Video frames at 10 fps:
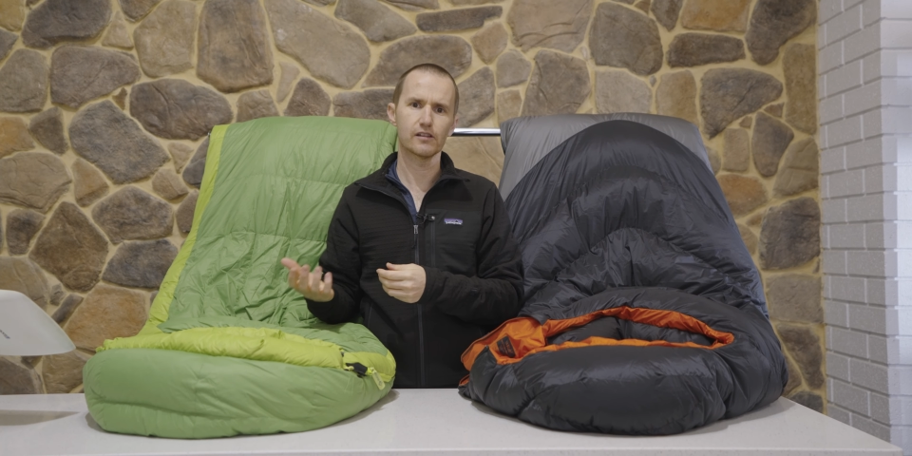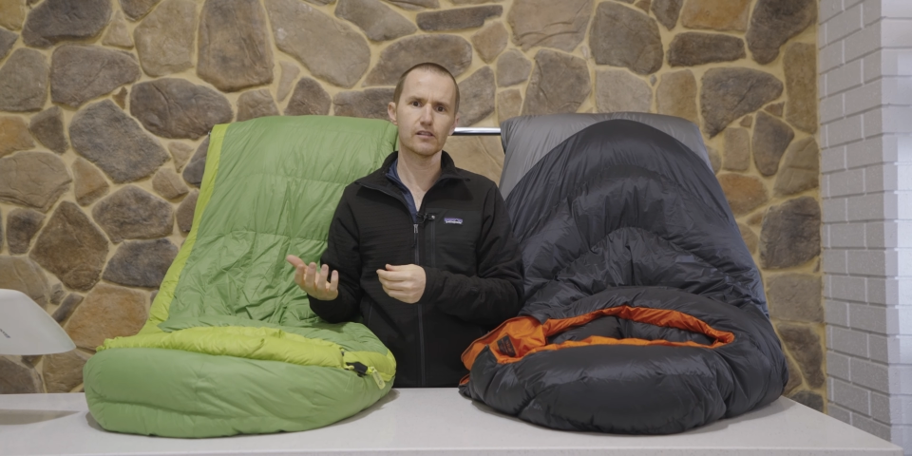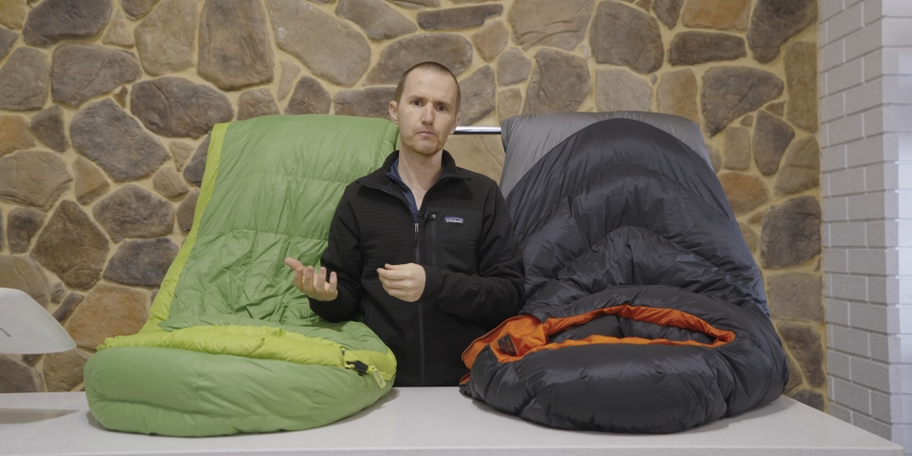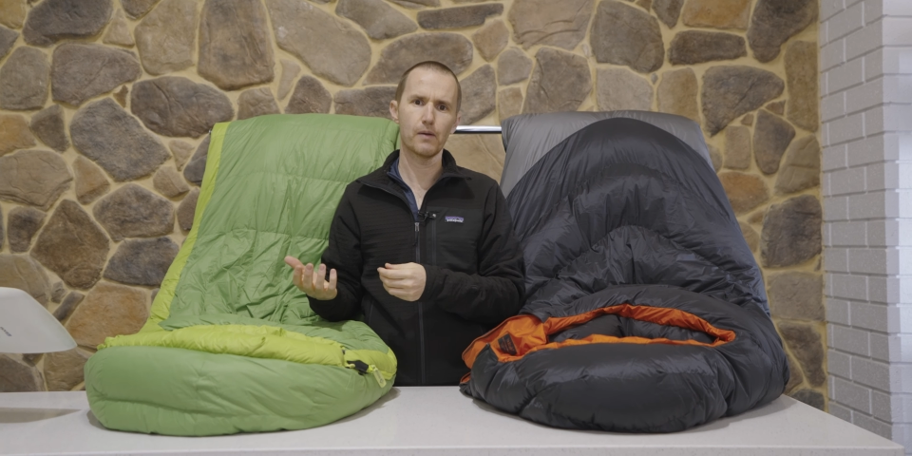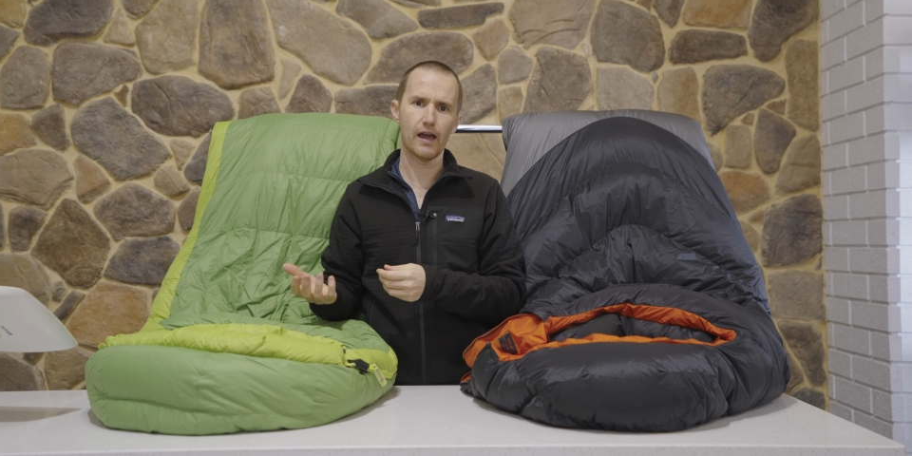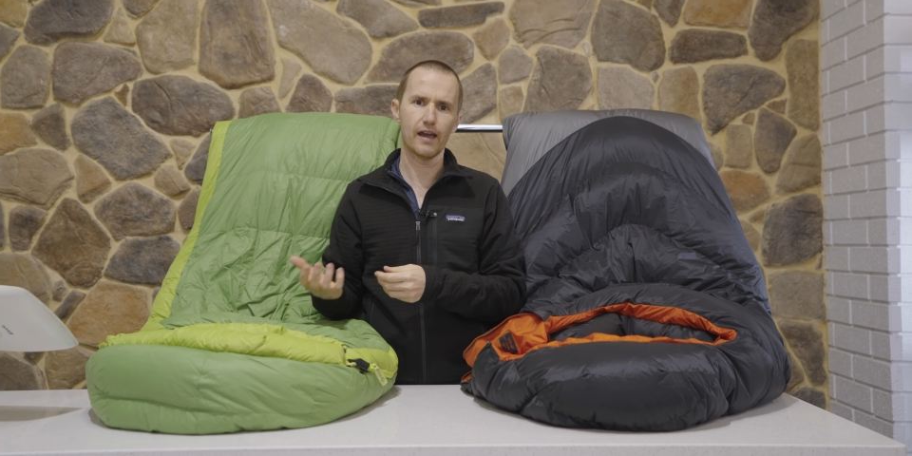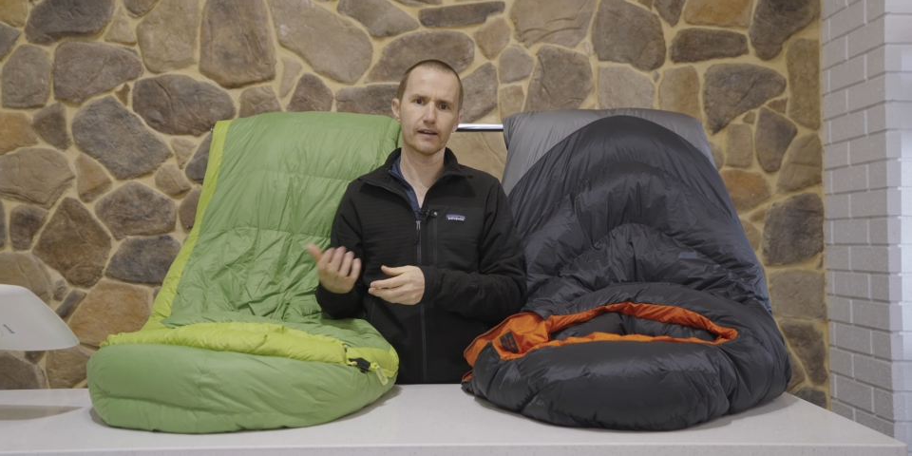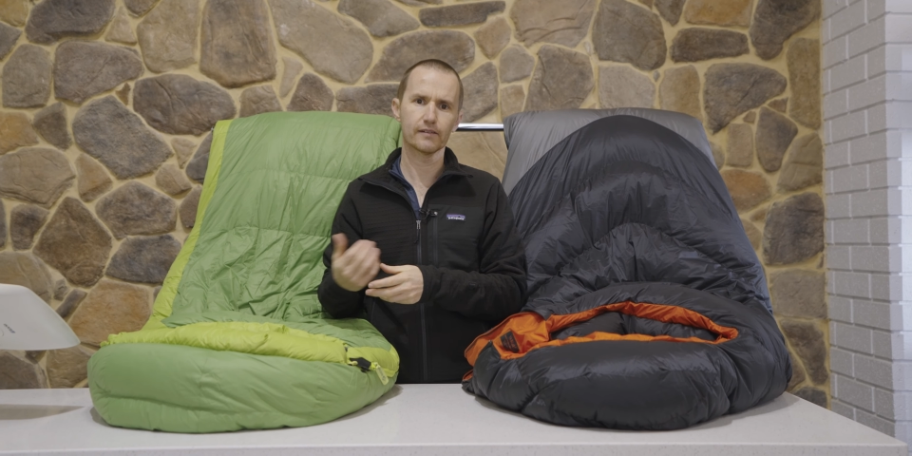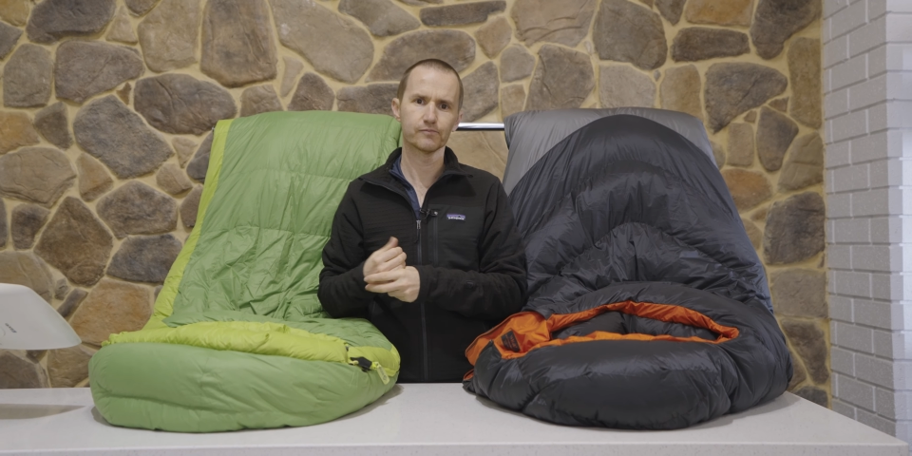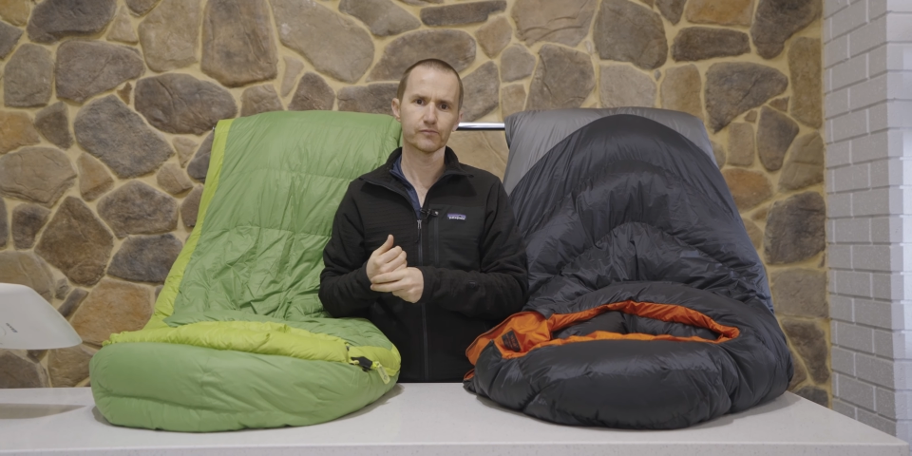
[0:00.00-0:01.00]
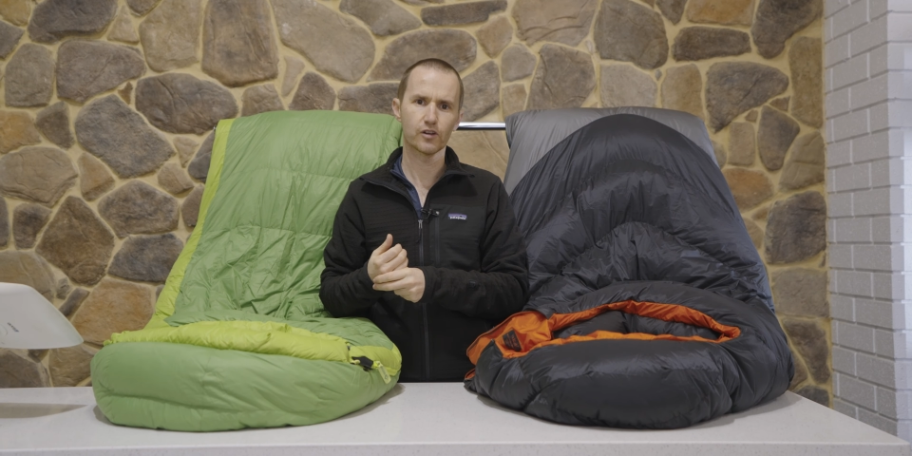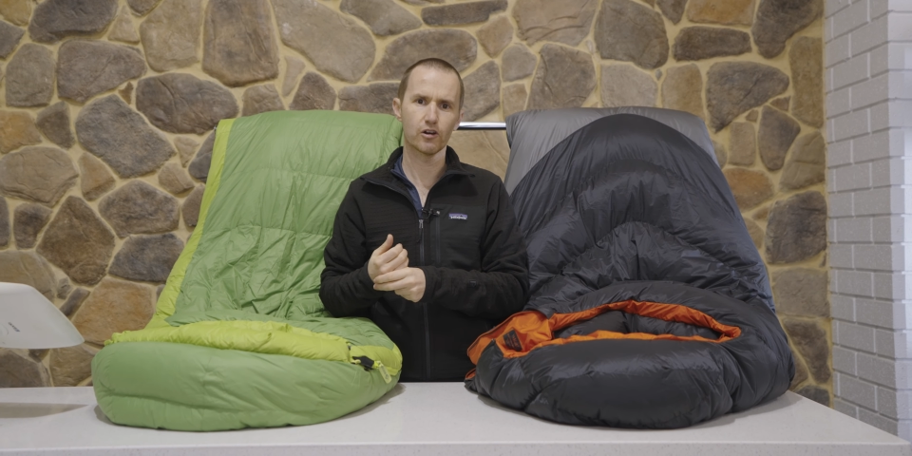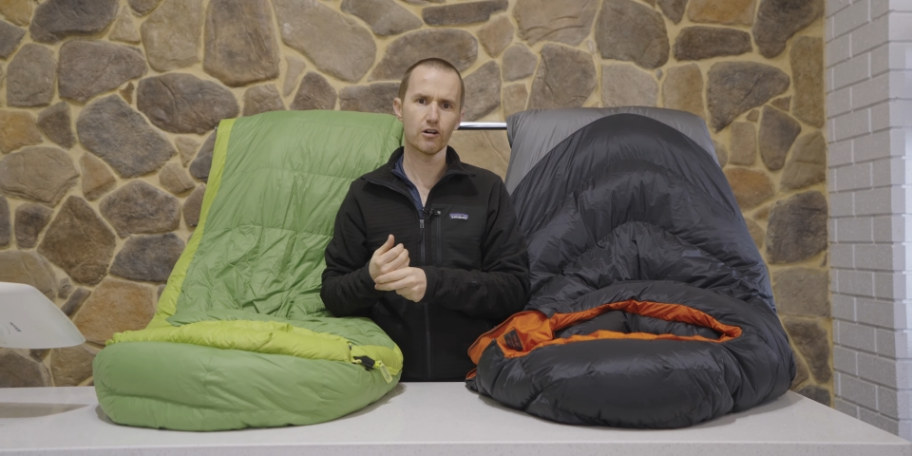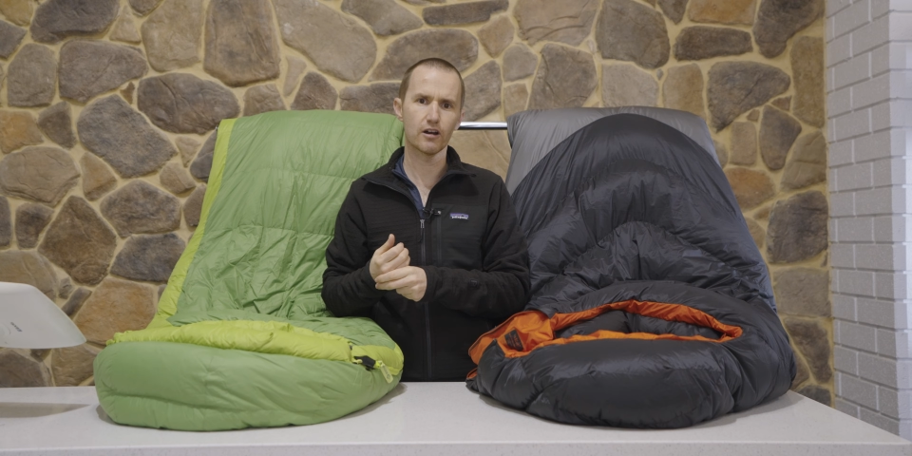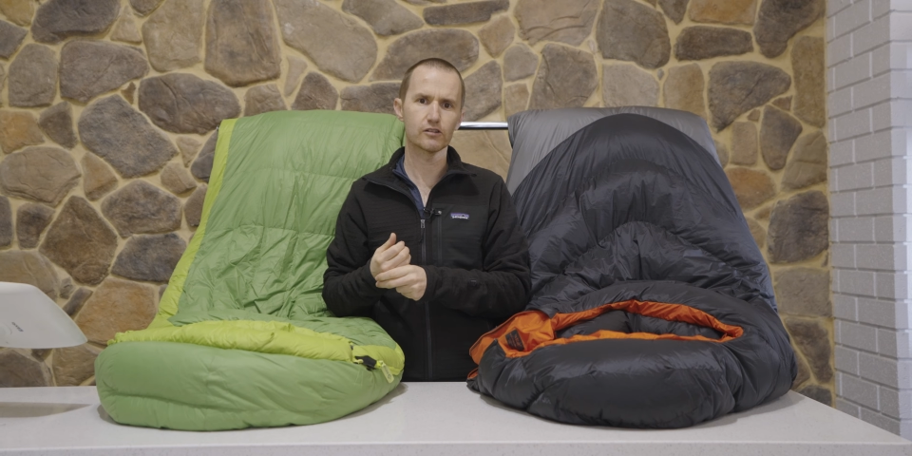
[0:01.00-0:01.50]
in the bag.
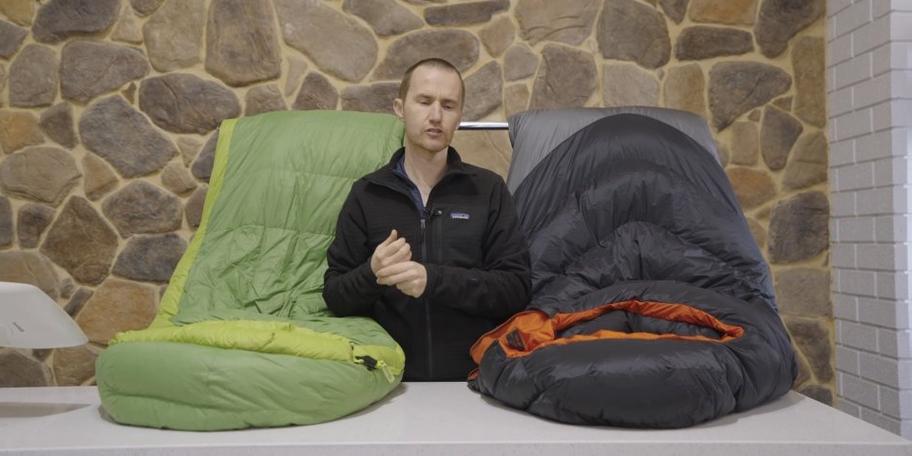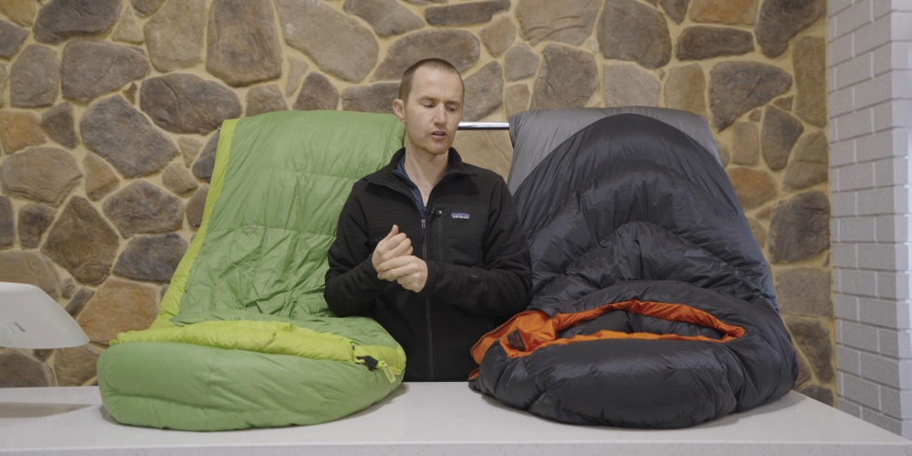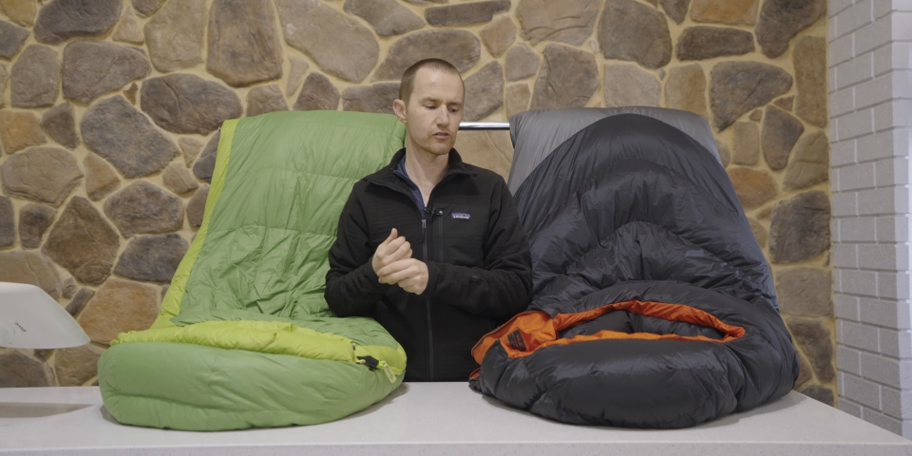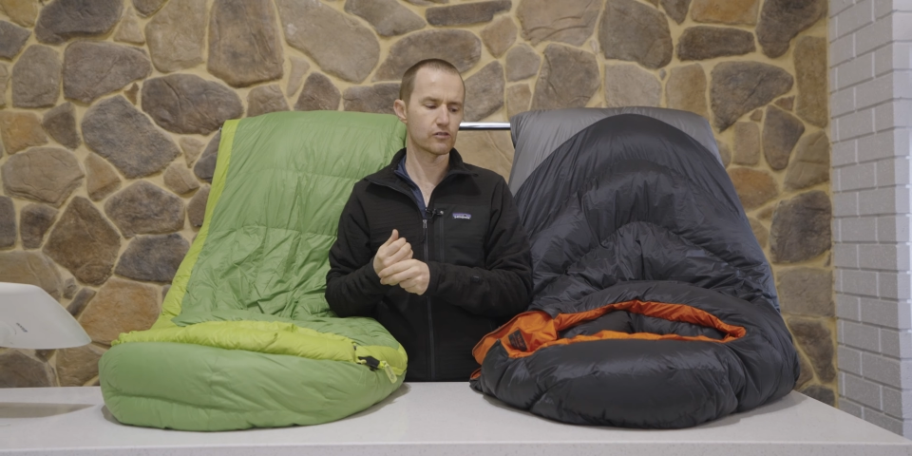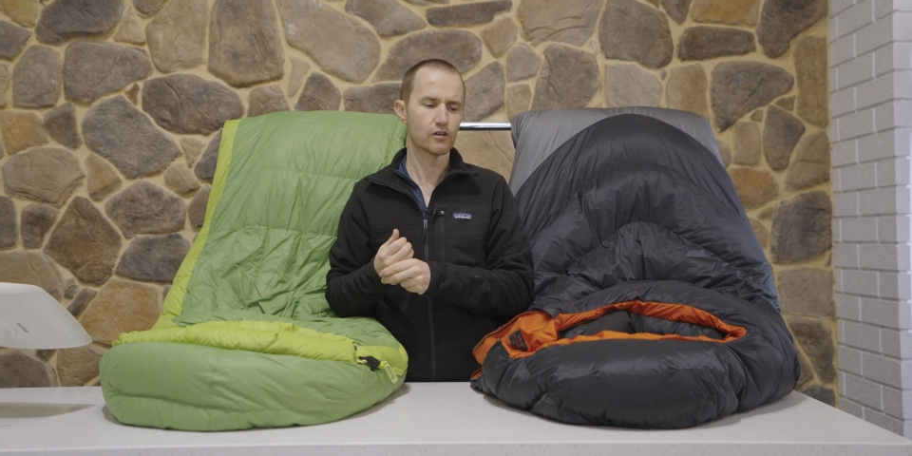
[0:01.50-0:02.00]
All right, so